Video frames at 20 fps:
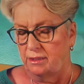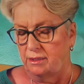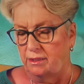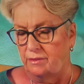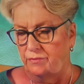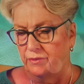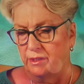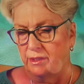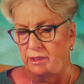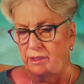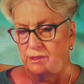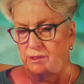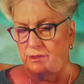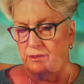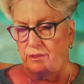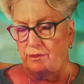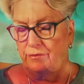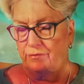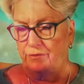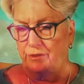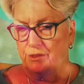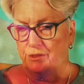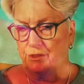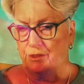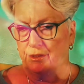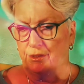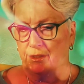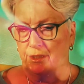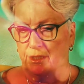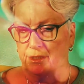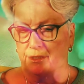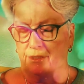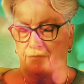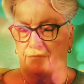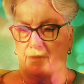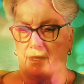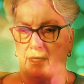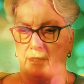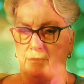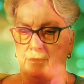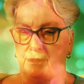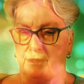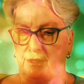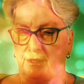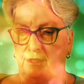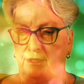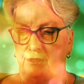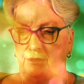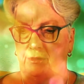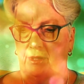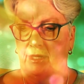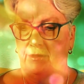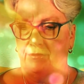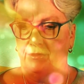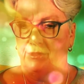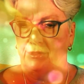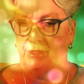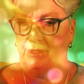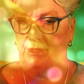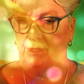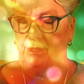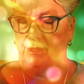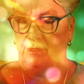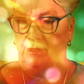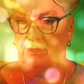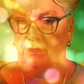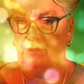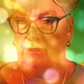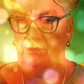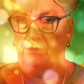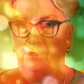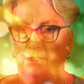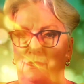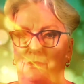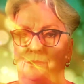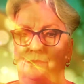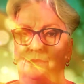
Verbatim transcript: And then I saw a vision as if I was in the driver's seat looking